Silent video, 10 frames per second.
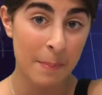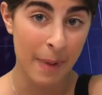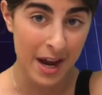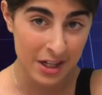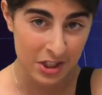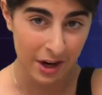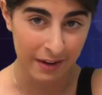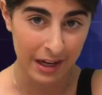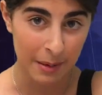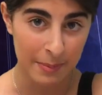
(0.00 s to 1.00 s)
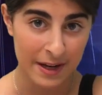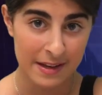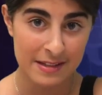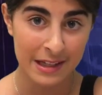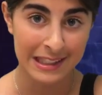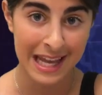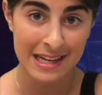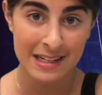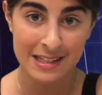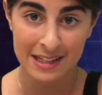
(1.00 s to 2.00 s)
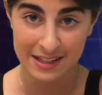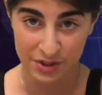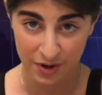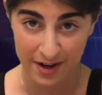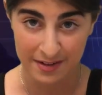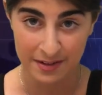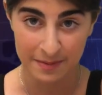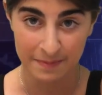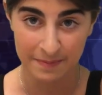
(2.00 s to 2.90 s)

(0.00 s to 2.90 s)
of bike-sharing companies led to this trend.